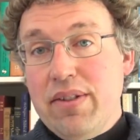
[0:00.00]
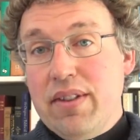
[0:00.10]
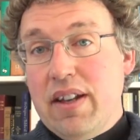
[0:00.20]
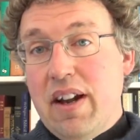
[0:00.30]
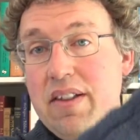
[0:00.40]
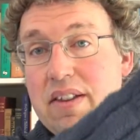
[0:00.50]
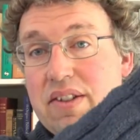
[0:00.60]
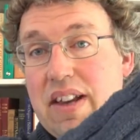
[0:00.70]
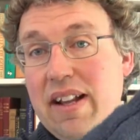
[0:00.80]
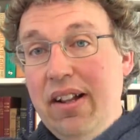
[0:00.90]
can either
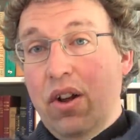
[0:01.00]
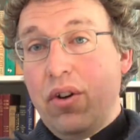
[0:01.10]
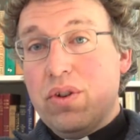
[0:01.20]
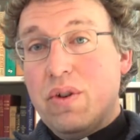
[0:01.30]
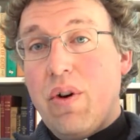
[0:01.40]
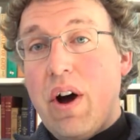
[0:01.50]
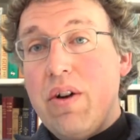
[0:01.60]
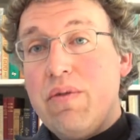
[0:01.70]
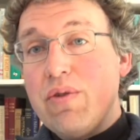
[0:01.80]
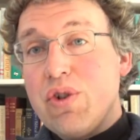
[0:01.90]
settle on your
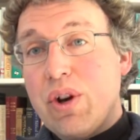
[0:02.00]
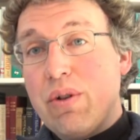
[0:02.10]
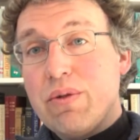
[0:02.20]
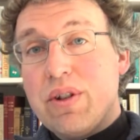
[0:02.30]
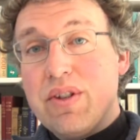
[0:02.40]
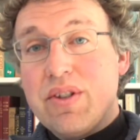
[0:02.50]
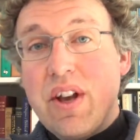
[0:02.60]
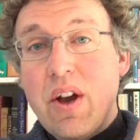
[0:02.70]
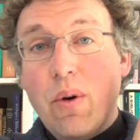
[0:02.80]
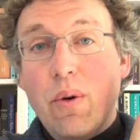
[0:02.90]
own shoulders,
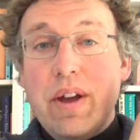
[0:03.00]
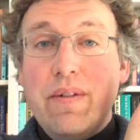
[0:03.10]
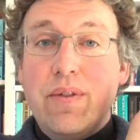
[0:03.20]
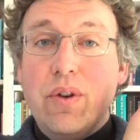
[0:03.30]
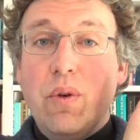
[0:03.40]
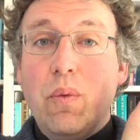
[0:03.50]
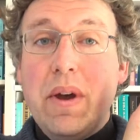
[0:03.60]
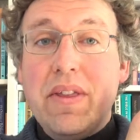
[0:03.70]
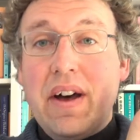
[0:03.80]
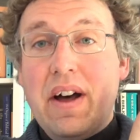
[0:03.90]
or if you're
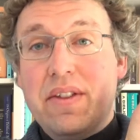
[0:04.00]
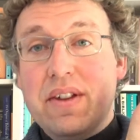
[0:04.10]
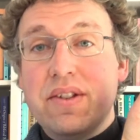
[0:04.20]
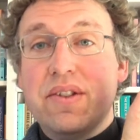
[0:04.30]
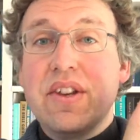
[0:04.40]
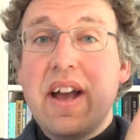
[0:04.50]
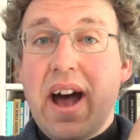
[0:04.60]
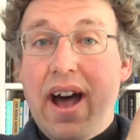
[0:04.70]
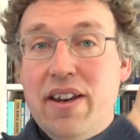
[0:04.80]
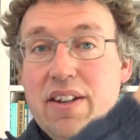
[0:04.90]
with others
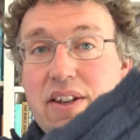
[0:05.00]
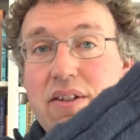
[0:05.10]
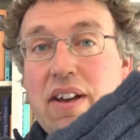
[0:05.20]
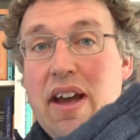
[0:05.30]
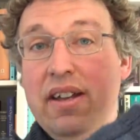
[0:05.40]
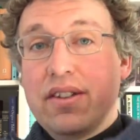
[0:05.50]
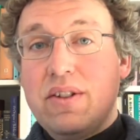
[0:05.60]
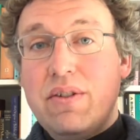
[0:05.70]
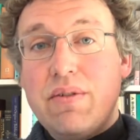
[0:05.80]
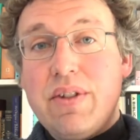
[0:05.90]
and it's okay
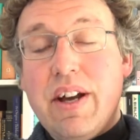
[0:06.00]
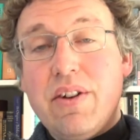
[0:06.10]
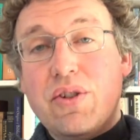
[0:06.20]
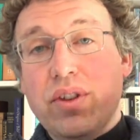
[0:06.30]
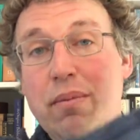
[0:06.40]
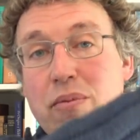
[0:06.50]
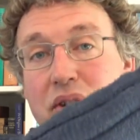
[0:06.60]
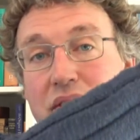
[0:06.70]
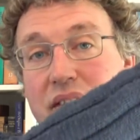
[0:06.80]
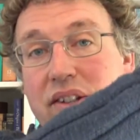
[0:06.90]
to touch them,
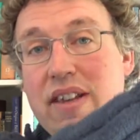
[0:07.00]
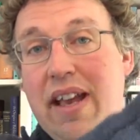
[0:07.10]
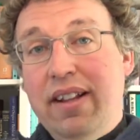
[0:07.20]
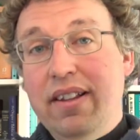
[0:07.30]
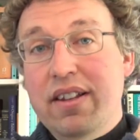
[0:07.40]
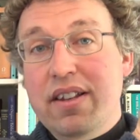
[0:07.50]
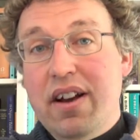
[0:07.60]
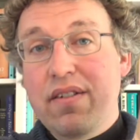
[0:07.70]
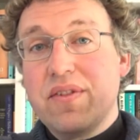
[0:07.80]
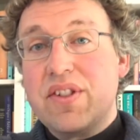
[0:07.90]
just settle the
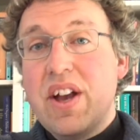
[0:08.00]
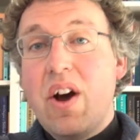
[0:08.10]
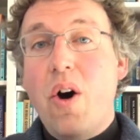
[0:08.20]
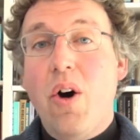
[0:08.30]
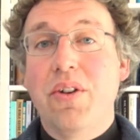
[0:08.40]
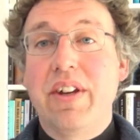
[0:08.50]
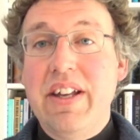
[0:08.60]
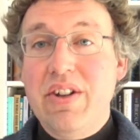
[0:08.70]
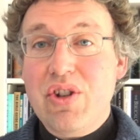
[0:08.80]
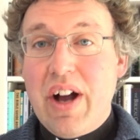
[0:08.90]
doves on
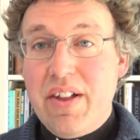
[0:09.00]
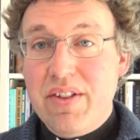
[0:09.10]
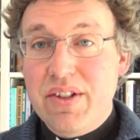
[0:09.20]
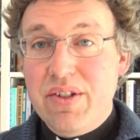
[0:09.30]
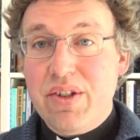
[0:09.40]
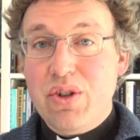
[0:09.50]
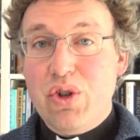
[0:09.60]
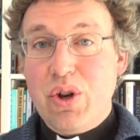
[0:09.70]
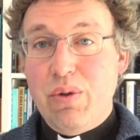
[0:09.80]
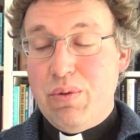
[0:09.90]
each other's
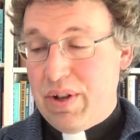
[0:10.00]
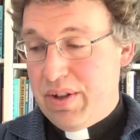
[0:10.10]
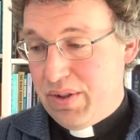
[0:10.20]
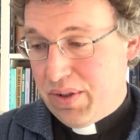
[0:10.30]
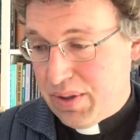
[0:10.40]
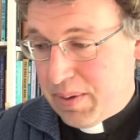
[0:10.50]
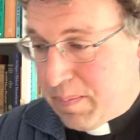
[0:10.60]
shoulders.